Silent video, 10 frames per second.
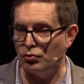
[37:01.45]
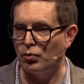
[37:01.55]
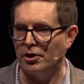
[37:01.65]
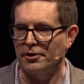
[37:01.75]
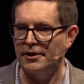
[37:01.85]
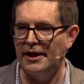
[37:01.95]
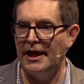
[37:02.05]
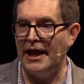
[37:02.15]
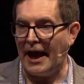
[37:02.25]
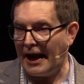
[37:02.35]
work
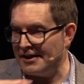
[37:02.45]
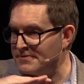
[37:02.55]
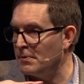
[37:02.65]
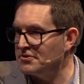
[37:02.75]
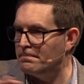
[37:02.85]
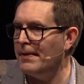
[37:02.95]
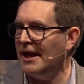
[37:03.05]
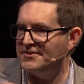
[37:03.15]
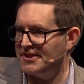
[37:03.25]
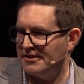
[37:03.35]
at its most
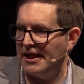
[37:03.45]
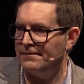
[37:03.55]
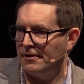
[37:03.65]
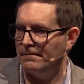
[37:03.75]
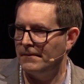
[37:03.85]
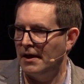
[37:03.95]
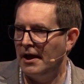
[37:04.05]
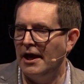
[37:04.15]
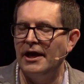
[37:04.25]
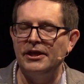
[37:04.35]
basic level,
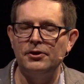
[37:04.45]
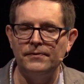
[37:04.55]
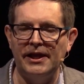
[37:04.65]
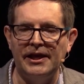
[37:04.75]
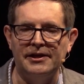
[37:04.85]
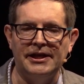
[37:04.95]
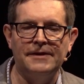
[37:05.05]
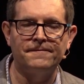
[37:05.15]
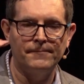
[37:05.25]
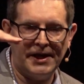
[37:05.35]
you need
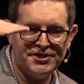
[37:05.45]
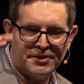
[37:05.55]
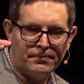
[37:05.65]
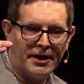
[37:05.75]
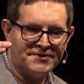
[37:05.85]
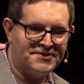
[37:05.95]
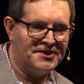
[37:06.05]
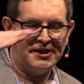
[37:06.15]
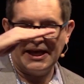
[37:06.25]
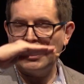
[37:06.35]
information
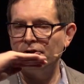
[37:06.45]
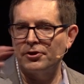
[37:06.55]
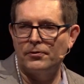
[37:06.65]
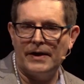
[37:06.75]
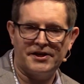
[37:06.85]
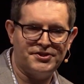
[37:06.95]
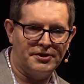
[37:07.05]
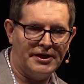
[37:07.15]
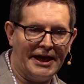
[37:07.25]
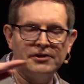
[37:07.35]
processing, error
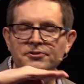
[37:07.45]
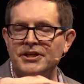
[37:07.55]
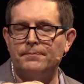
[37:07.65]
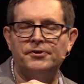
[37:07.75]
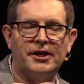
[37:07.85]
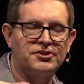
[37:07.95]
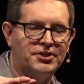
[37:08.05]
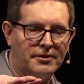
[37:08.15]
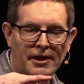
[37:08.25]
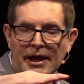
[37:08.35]
correction, energy
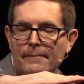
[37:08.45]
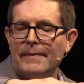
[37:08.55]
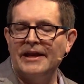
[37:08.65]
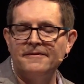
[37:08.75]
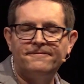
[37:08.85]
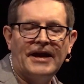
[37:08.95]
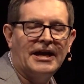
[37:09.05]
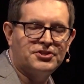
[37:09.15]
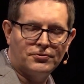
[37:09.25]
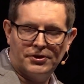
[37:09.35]
production,
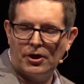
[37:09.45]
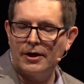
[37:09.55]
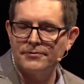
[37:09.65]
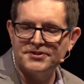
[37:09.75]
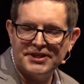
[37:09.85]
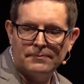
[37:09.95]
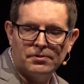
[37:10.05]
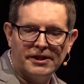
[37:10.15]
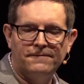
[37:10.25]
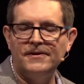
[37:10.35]
manufacturing,
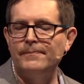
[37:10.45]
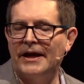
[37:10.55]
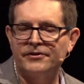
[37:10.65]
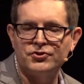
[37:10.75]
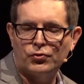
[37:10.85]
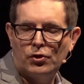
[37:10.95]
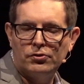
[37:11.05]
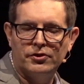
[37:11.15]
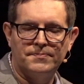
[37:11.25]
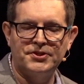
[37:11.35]
auto-assembly, feedback
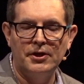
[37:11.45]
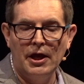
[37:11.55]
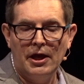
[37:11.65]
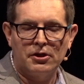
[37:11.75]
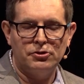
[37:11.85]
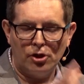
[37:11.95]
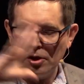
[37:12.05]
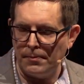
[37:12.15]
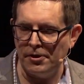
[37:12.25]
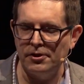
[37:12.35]
control loops,
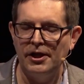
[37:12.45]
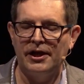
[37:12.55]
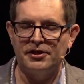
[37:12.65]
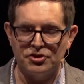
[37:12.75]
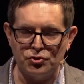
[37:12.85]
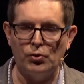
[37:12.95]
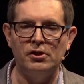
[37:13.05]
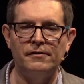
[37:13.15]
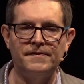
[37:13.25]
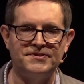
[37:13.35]
global
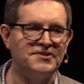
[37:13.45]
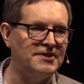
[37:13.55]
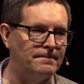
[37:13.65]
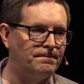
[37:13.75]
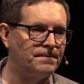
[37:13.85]
control of the system.